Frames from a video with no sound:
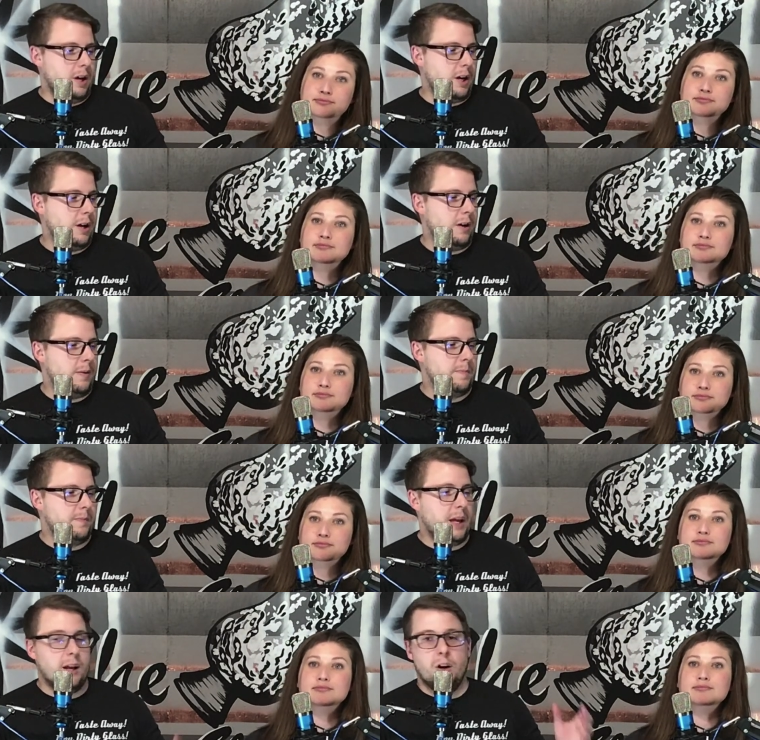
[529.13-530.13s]

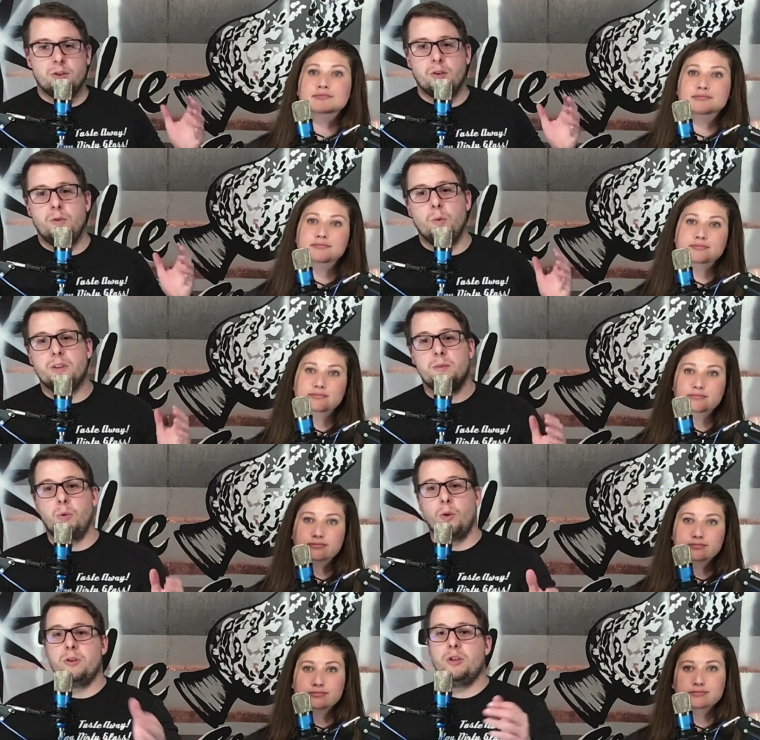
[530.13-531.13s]
Speaker 1: And also, if you want to
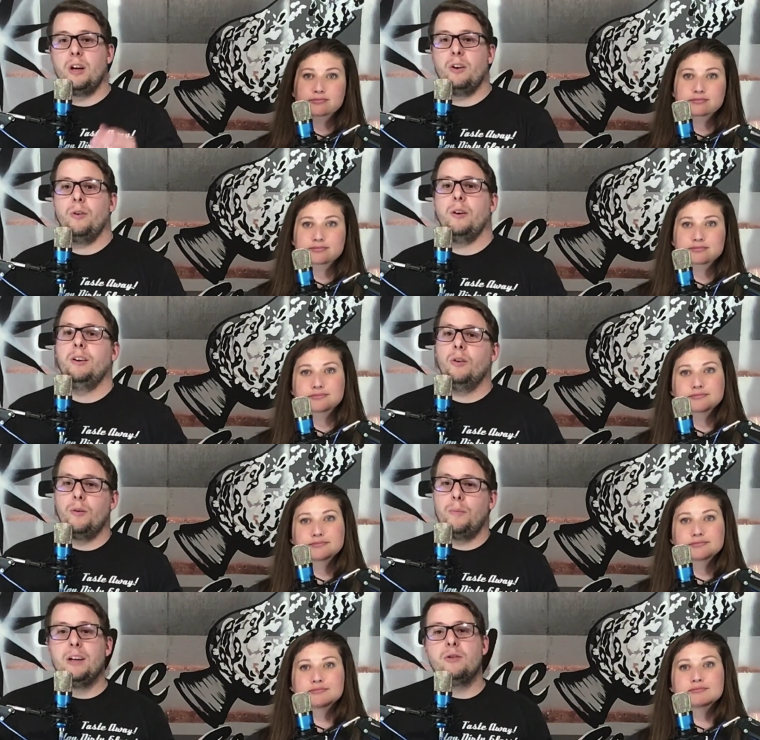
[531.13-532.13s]
support the channel, go ahead and go
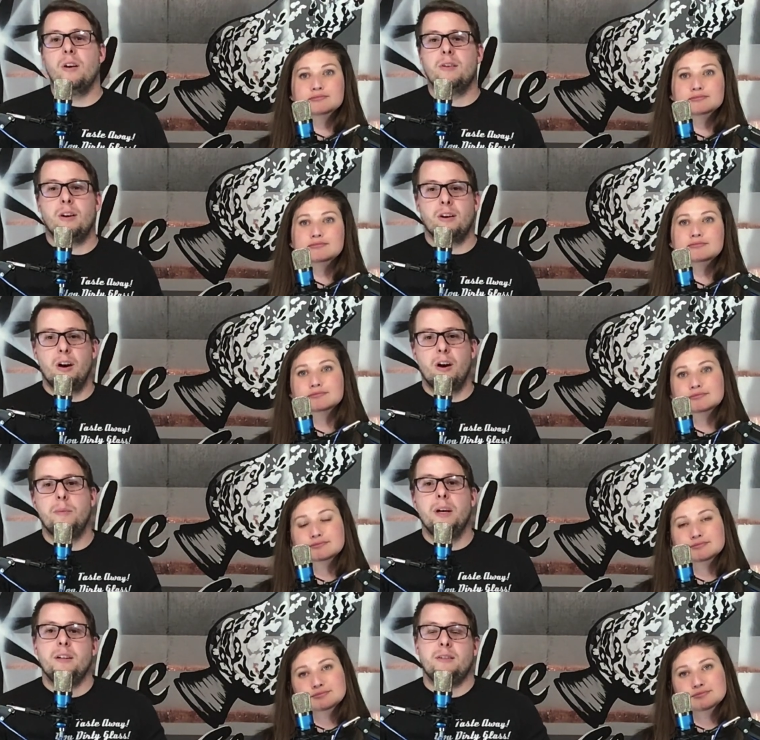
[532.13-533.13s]
to
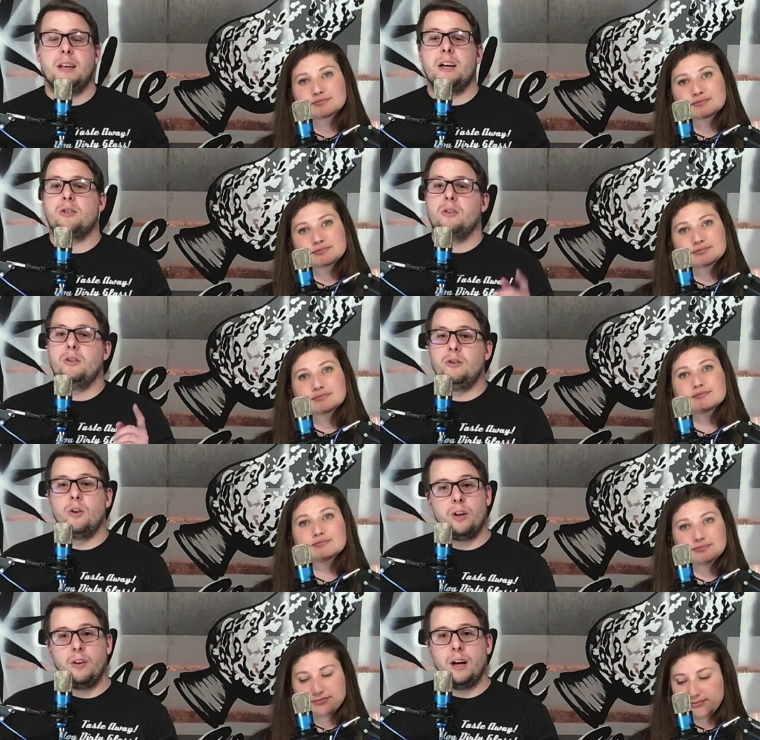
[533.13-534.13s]
patreon.com/The
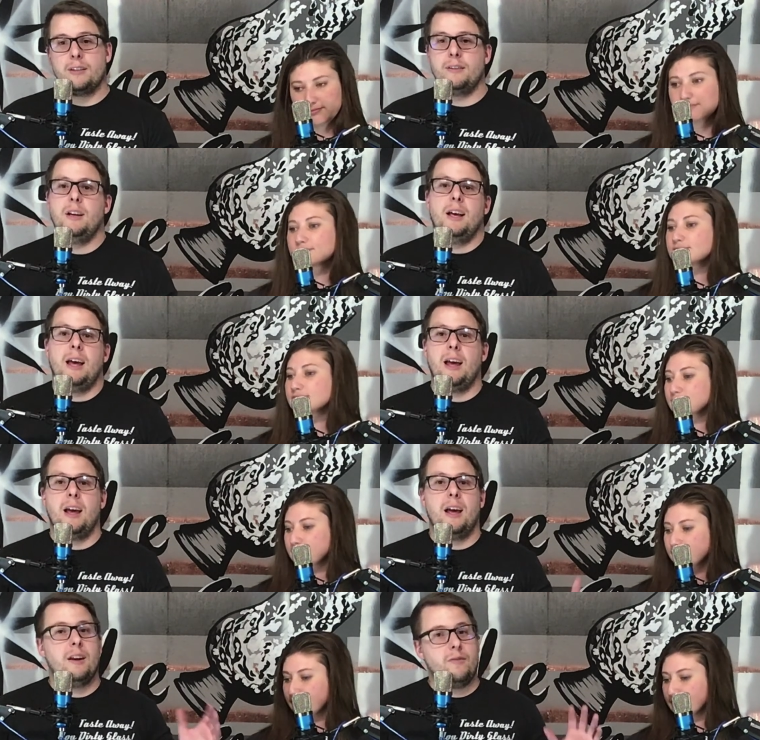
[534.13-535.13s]
Dirty Glass. Mm-hmm.
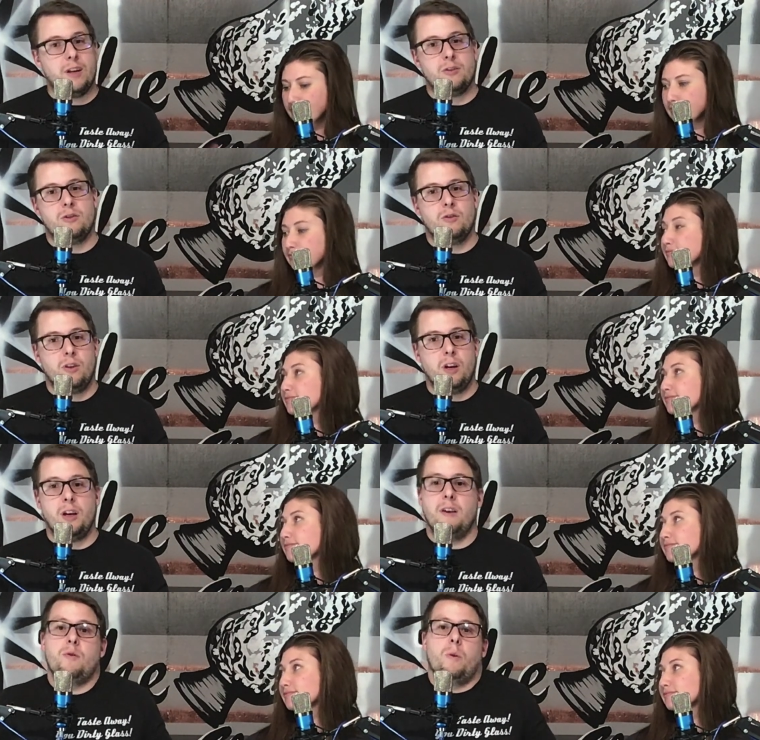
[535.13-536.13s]
And if that's your thing,
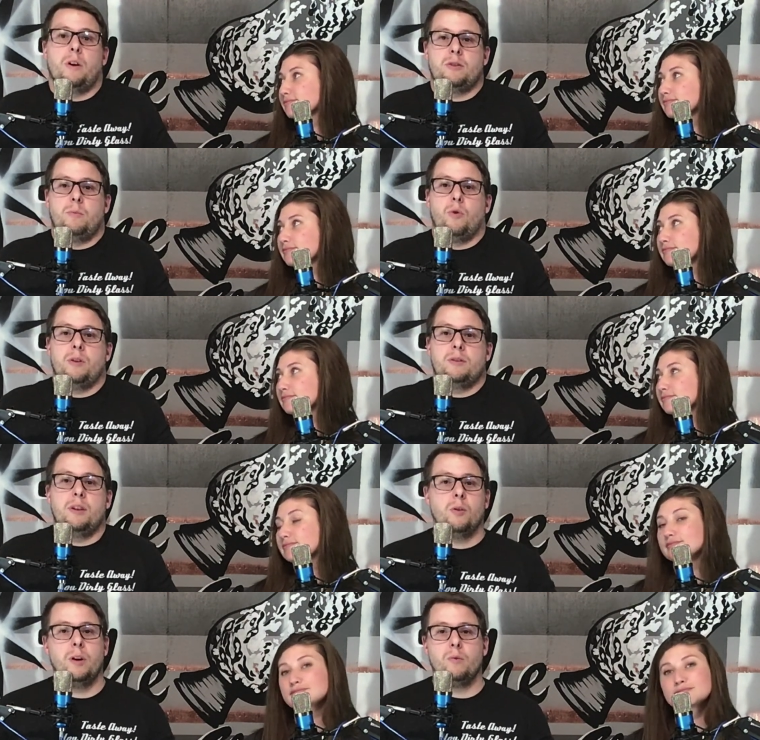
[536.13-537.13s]
if you want to support us
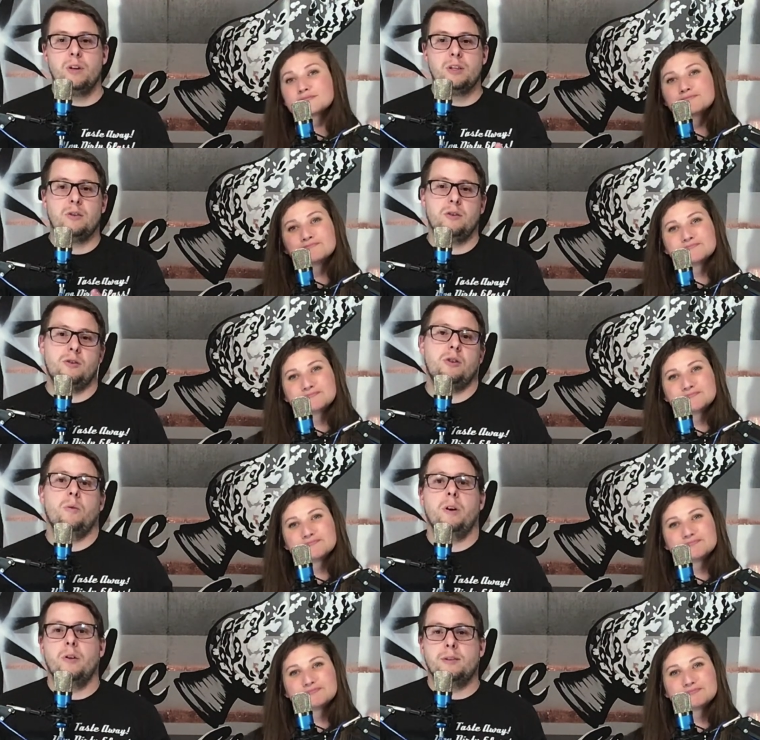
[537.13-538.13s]
another way, reach out to the show.
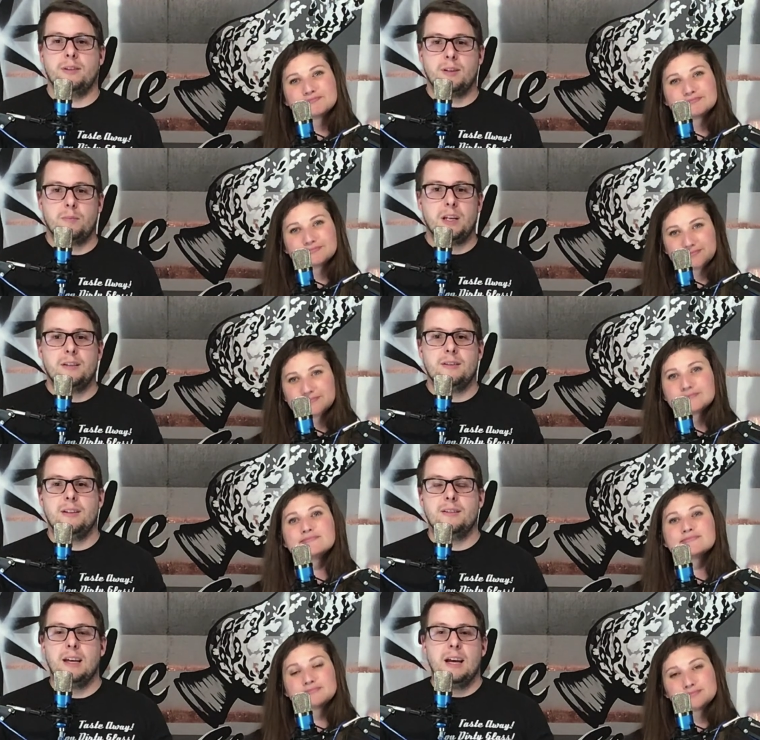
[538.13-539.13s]
We always accept
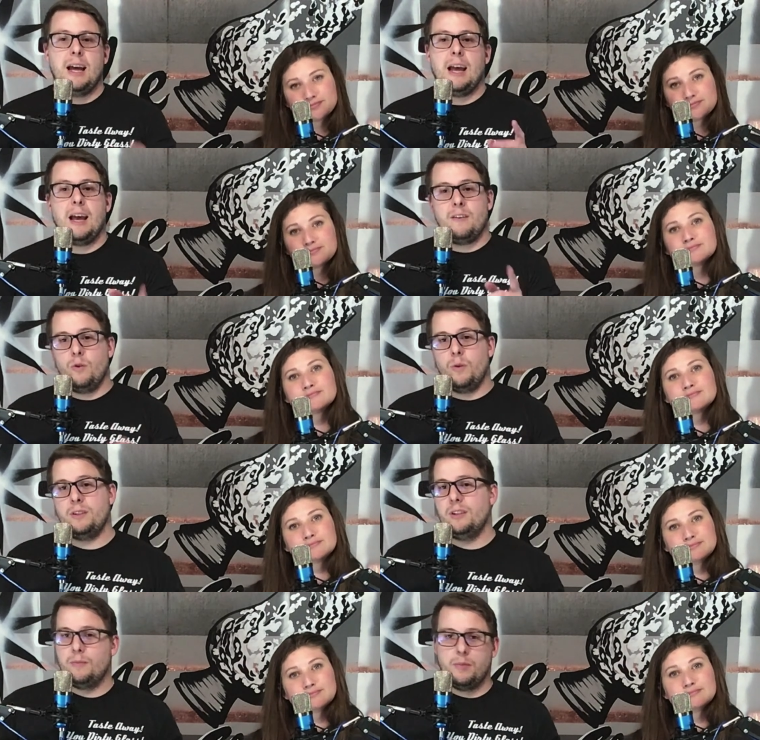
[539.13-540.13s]
tastings. And if you want to
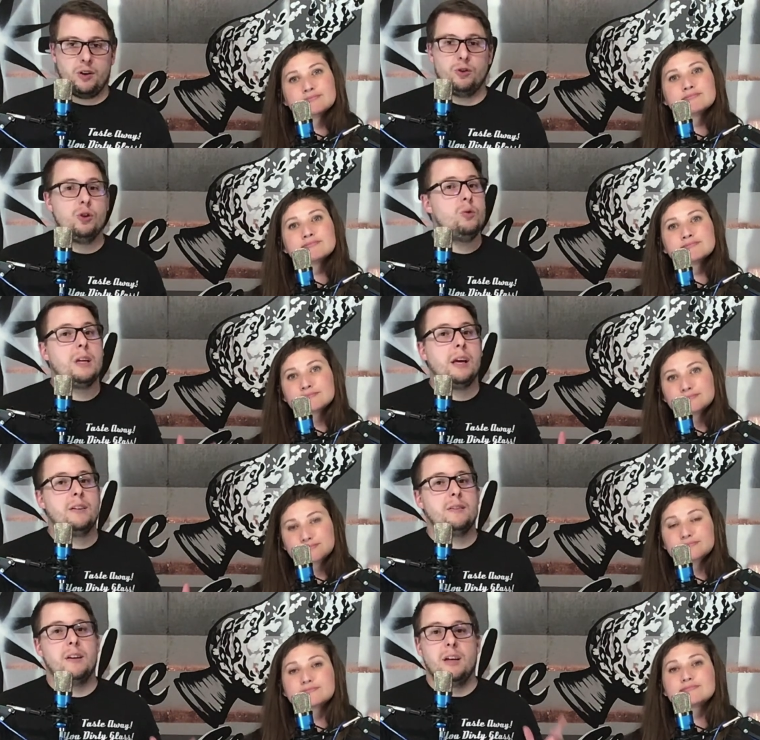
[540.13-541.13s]
send us a bottle to
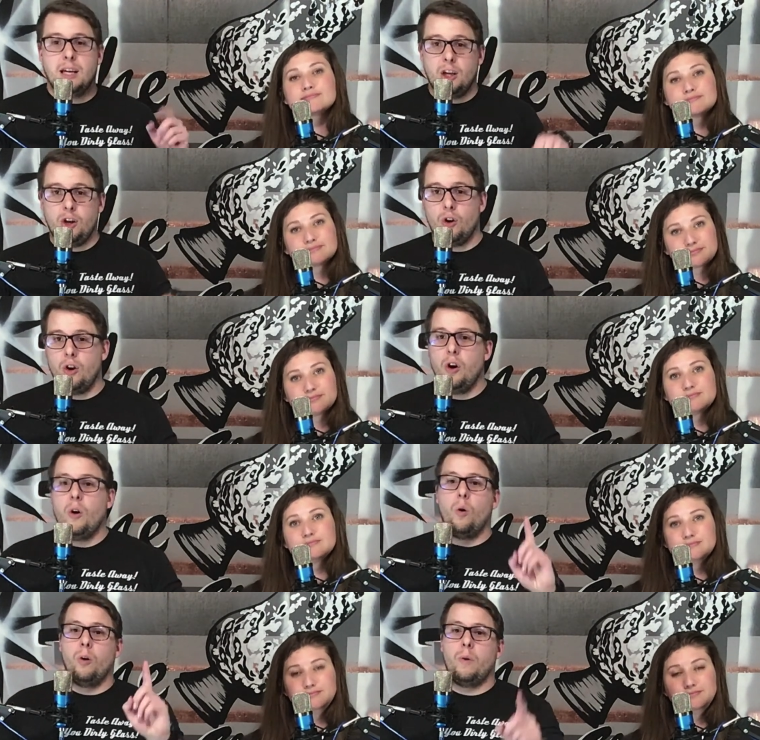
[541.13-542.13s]
taste here
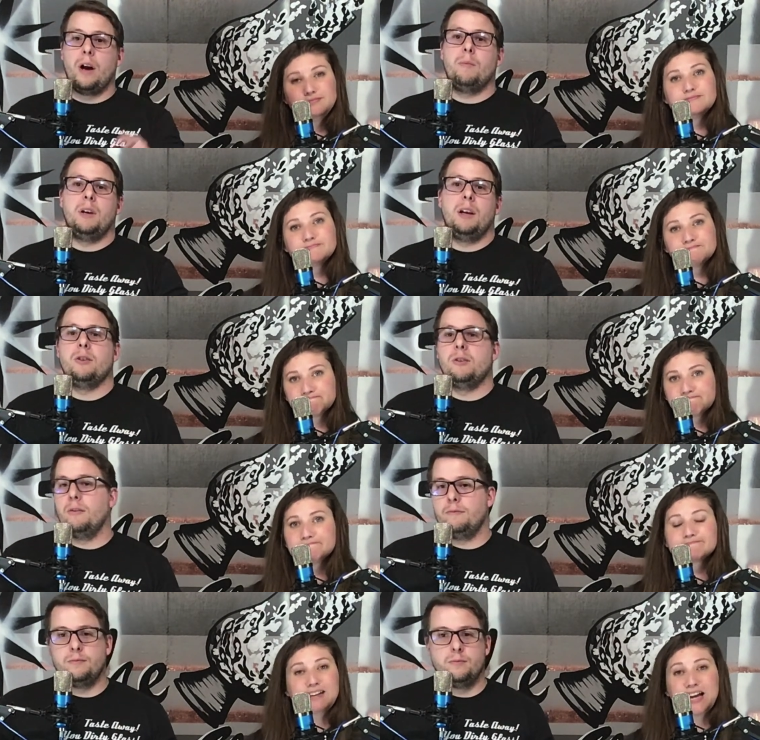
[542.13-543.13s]
or
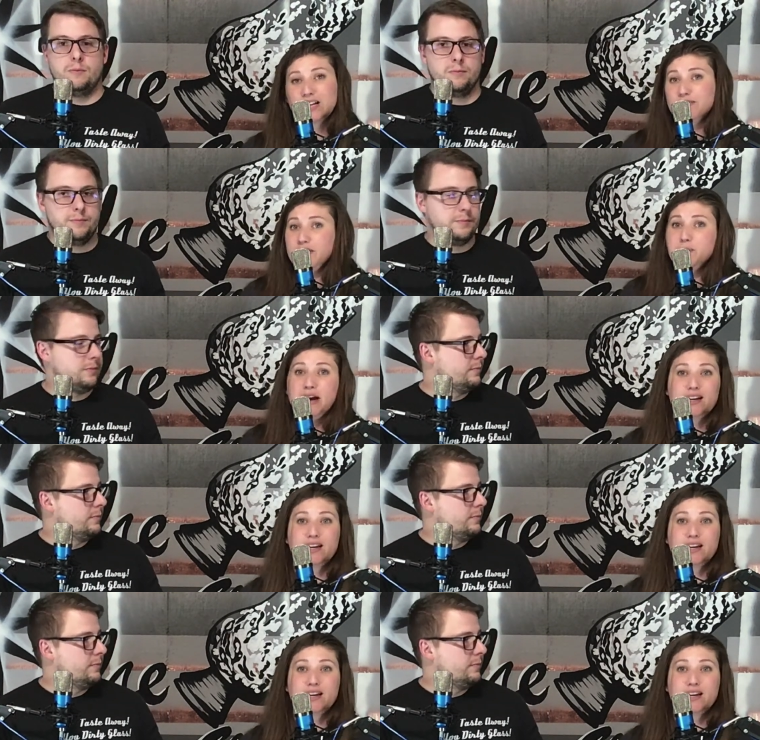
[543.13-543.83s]
recommendation,
Speaker 2: any feedback,